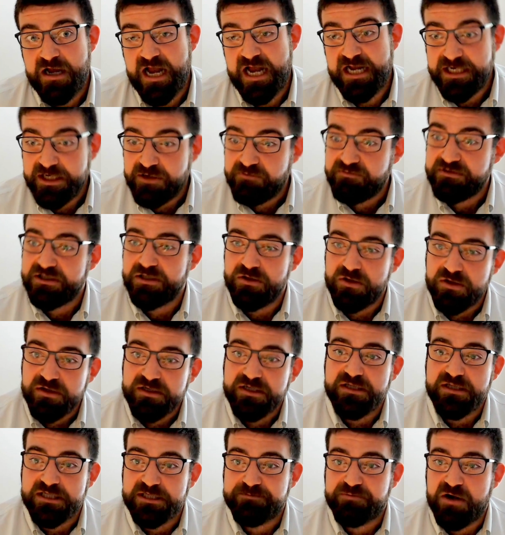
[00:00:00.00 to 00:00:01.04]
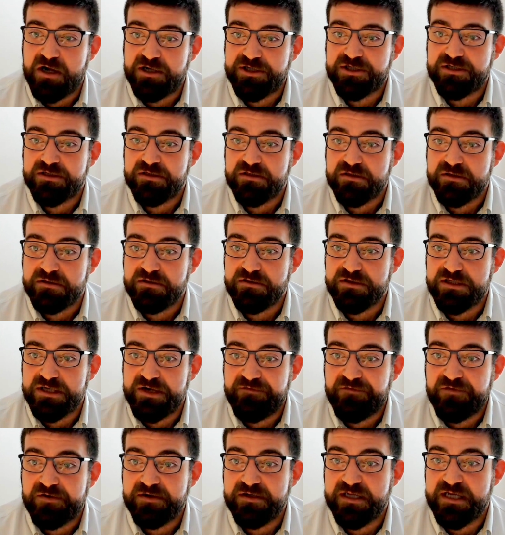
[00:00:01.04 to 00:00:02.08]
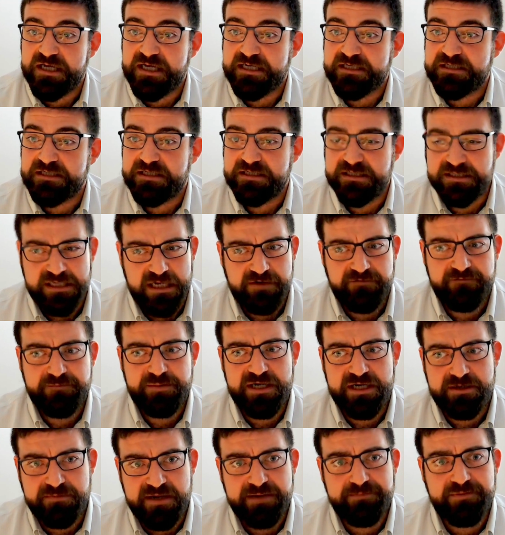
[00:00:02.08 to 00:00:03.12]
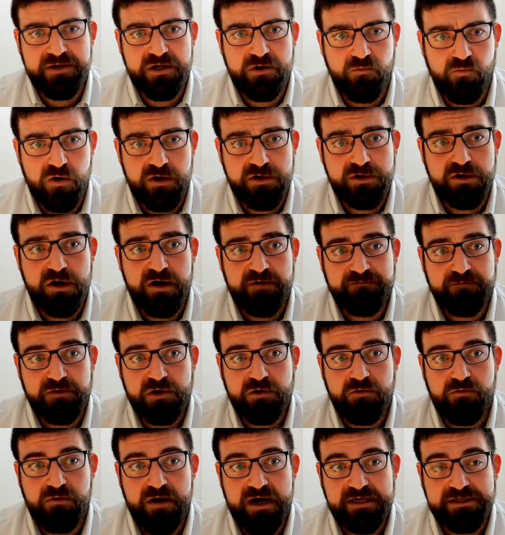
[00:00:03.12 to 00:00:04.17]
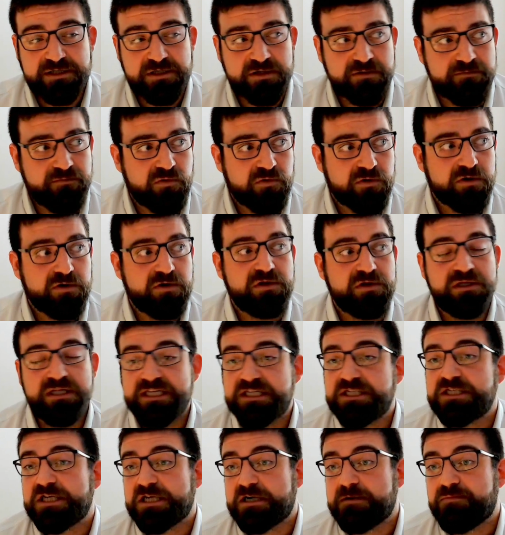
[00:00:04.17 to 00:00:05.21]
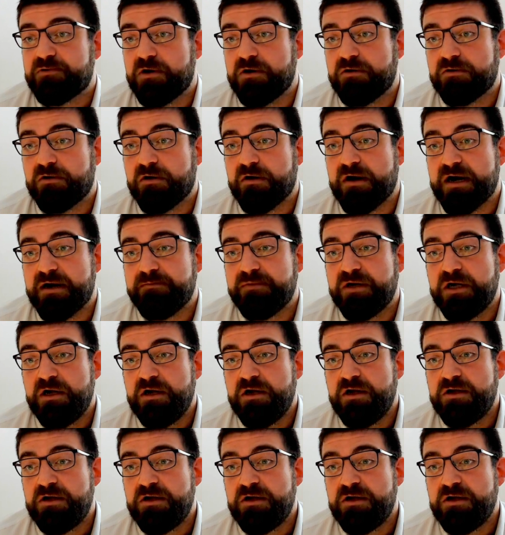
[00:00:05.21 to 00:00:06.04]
Aetna would look at this project a little differently, as instead of being maybe a one-off request, a more holistic program.